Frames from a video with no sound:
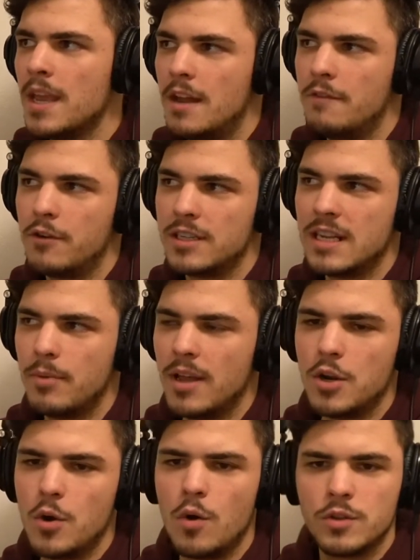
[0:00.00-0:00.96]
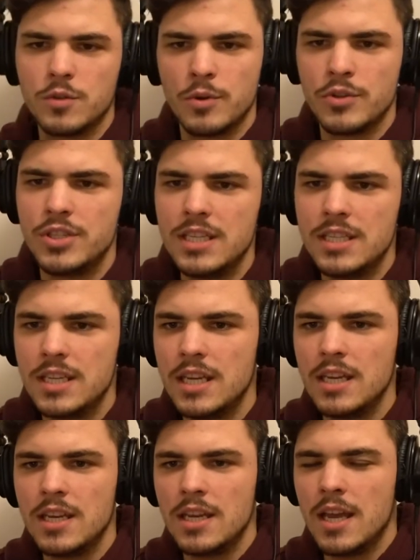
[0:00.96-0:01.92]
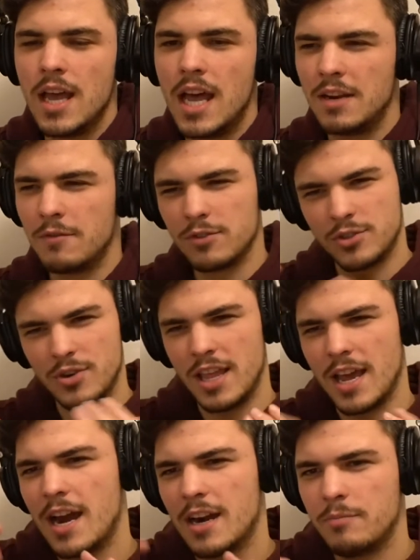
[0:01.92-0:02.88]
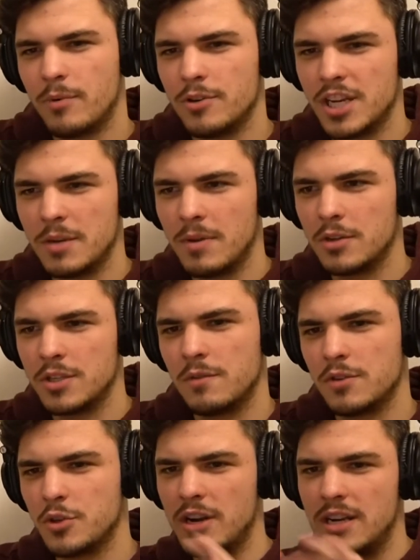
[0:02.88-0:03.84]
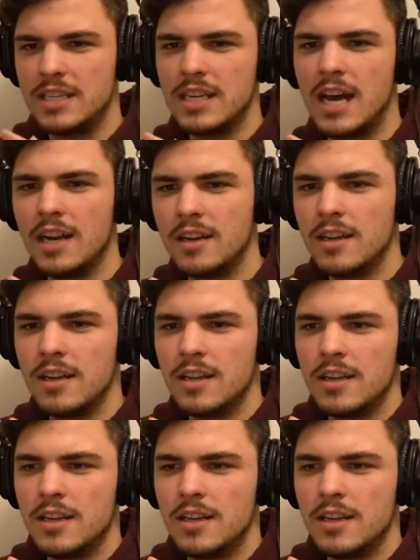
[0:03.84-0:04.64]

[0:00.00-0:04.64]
And for example, I know on Serverside, and it was a really hard project because it was already done,